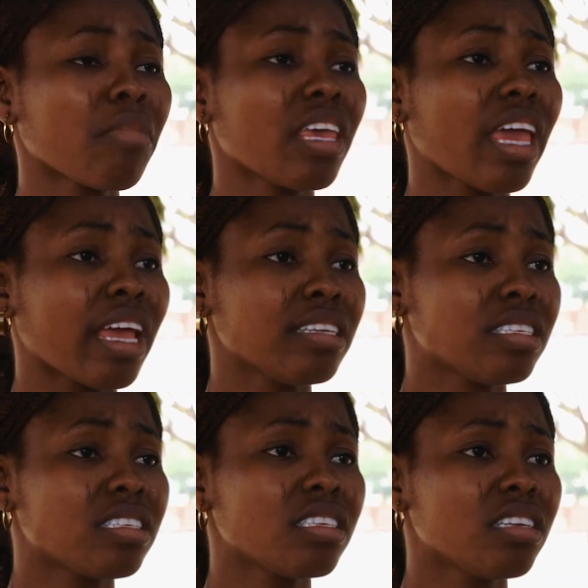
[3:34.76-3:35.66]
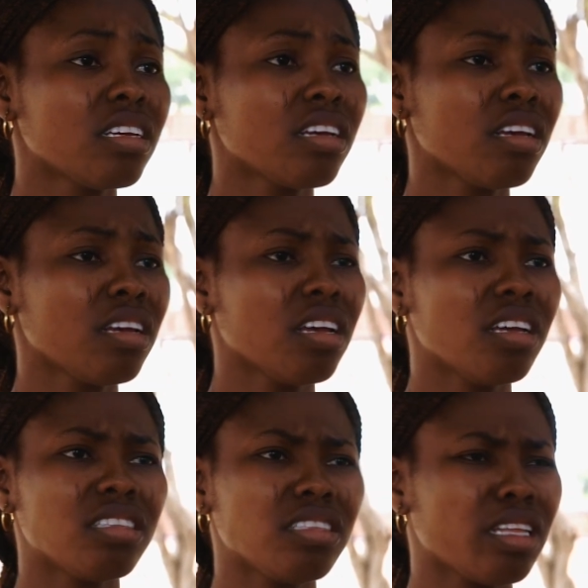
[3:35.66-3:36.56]
Yes.
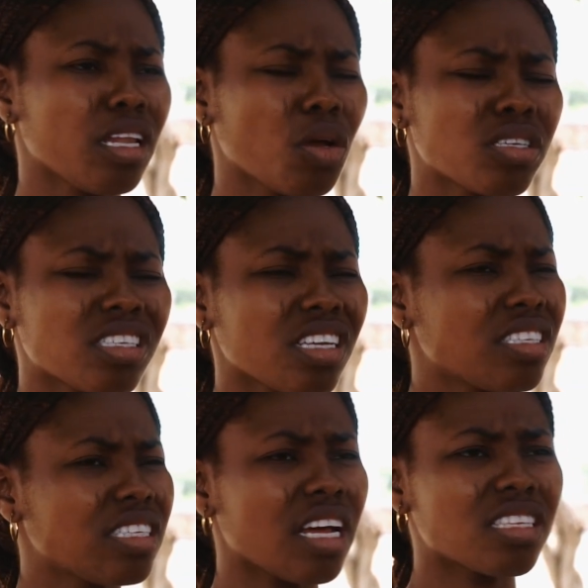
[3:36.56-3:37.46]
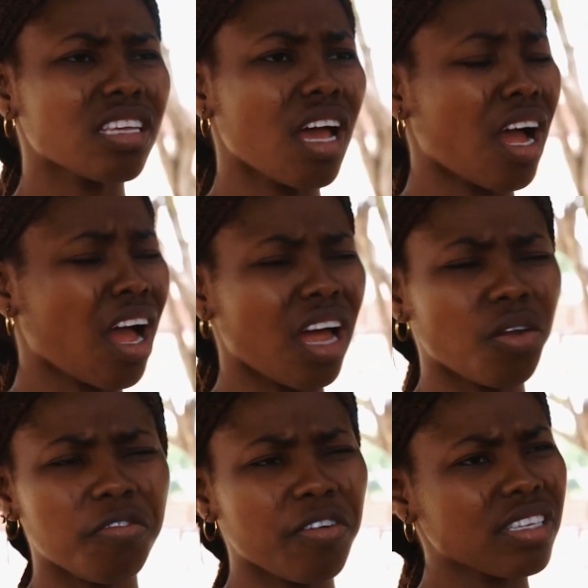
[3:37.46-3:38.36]
The law states that an
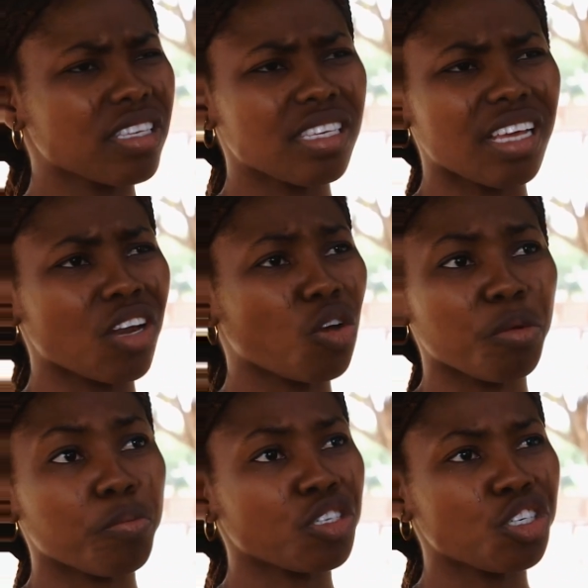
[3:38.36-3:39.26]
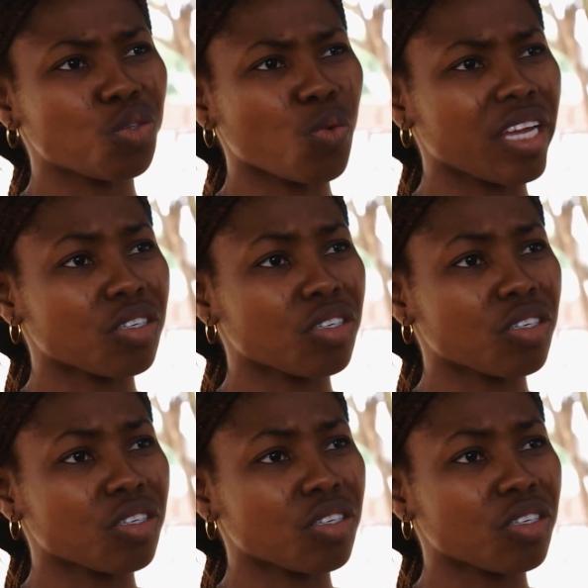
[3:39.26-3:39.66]
offense cannot be punished twice,